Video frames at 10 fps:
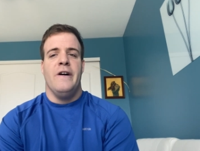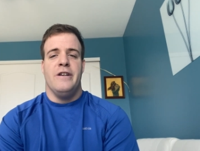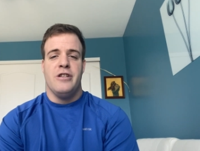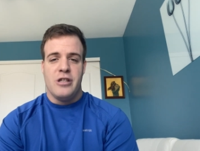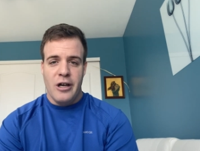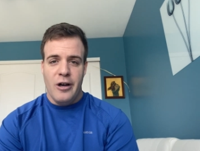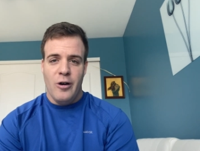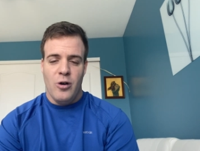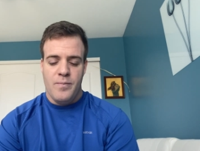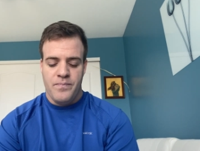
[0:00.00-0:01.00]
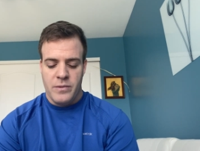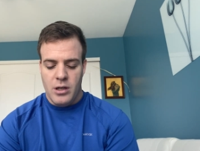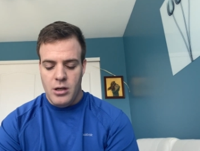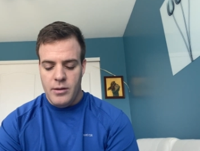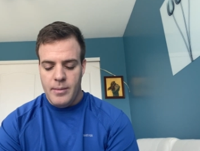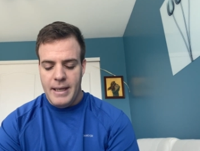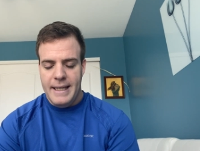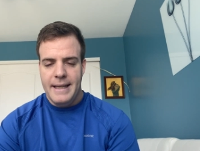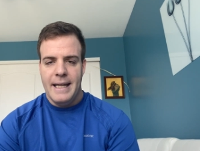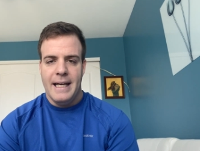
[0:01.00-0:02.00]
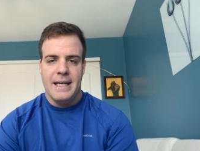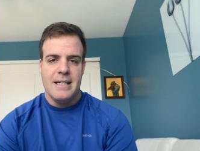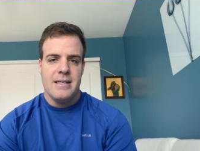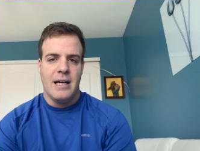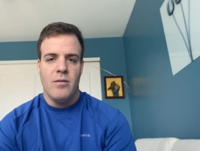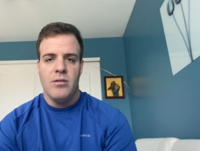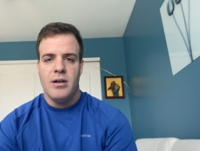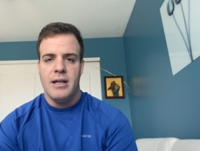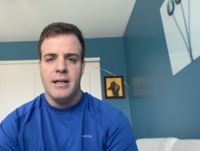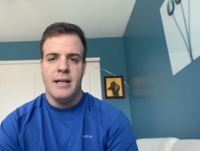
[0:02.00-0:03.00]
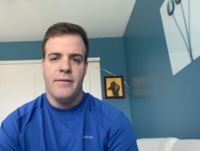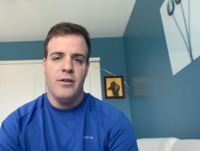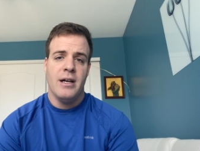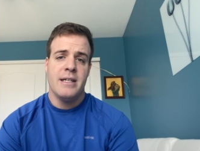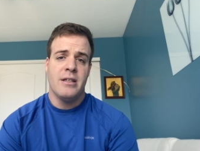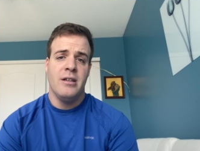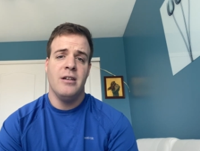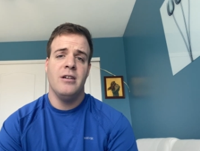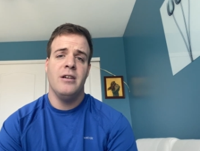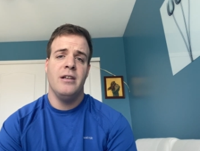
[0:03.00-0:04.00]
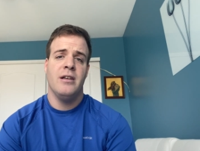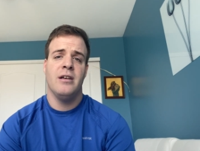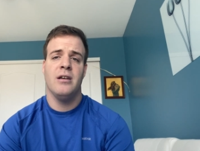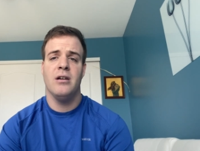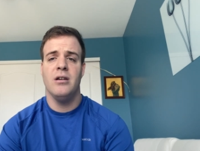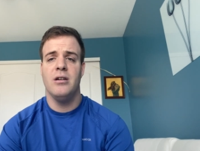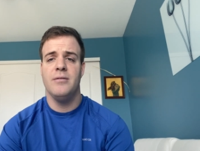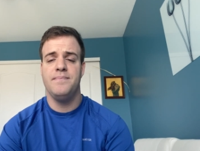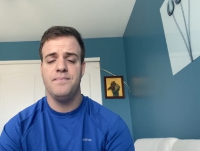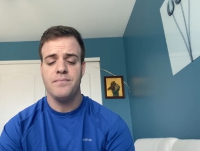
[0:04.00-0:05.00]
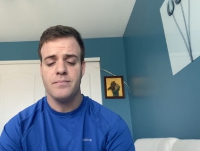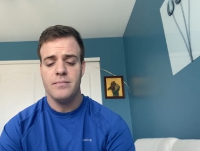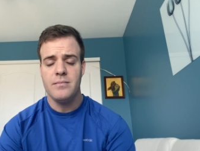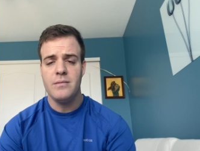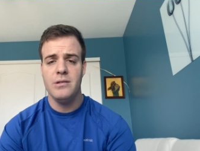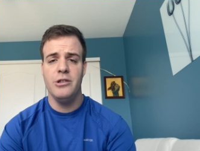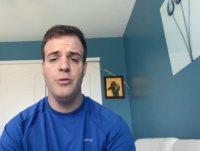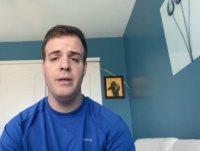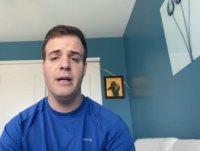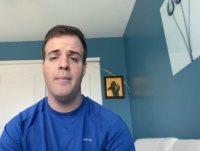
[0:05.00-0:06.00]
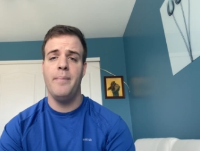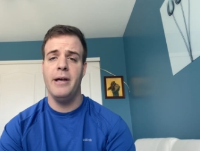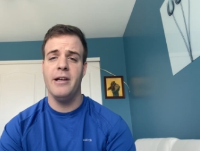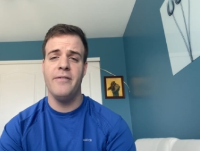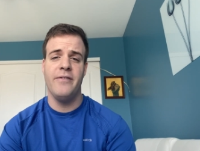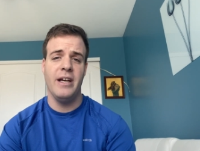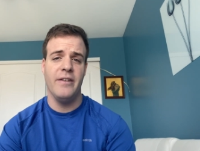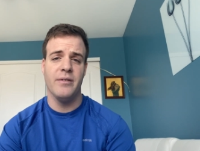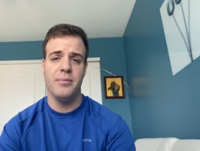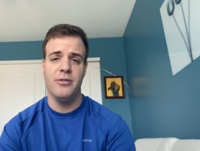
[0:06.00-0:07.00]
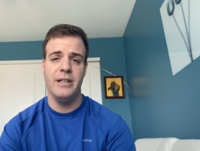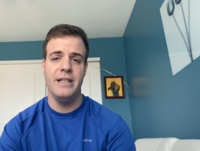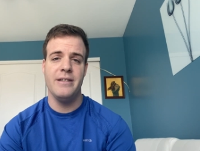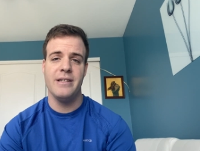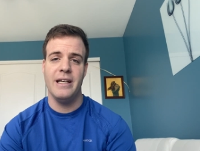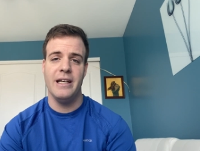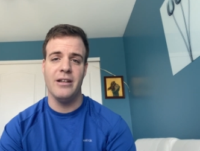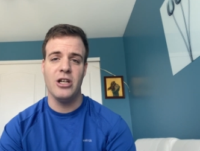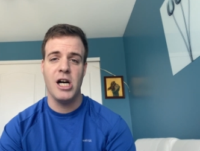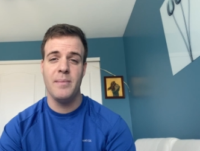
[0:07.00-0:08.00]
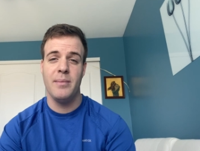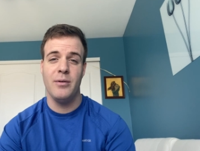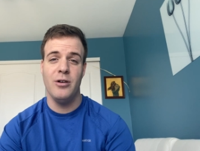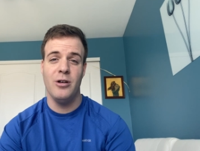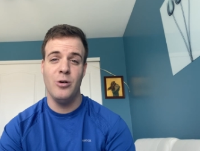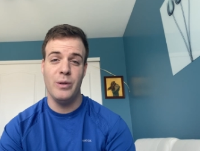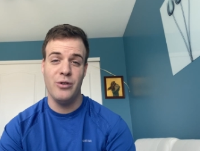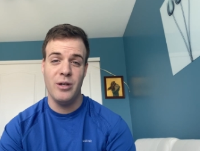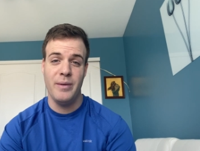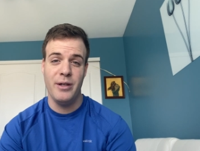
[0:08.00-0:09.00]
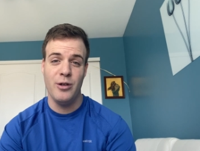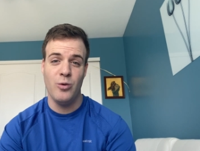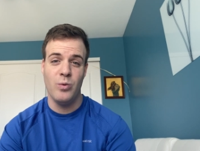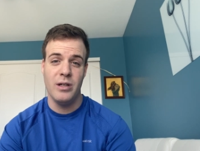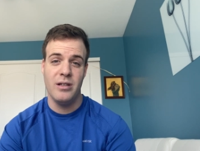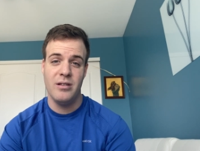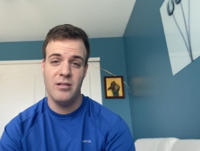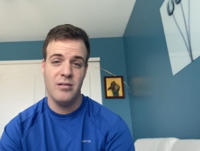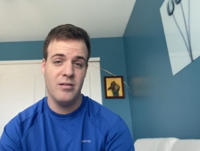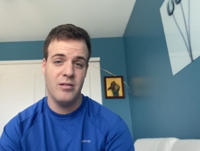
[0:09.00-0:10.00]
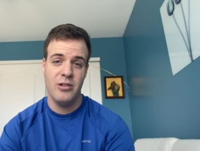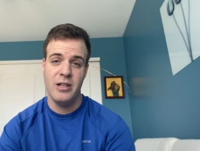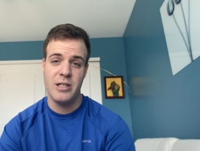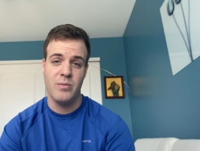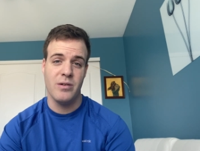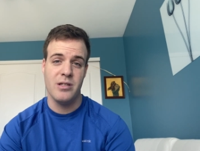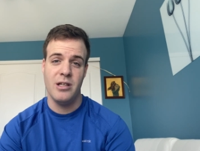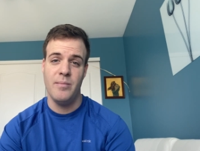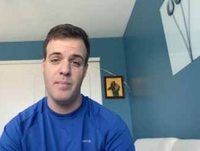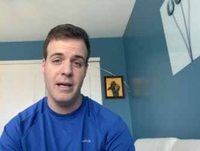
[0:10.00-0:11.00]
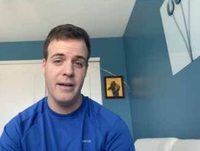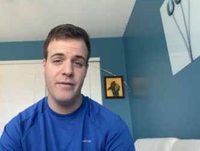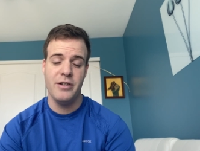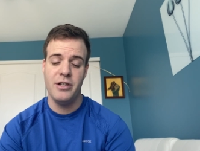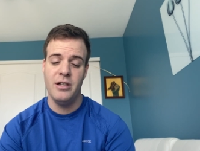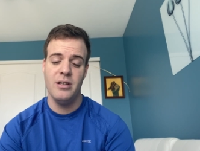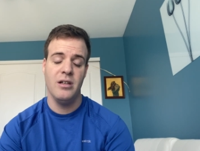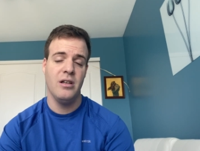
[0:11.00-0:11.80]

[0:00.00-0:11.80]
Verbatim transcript: So, the main thing is I would like, if you guys could, um, do me a big favor, please, and comment below and let me know what you guys want to see. Bank fishing,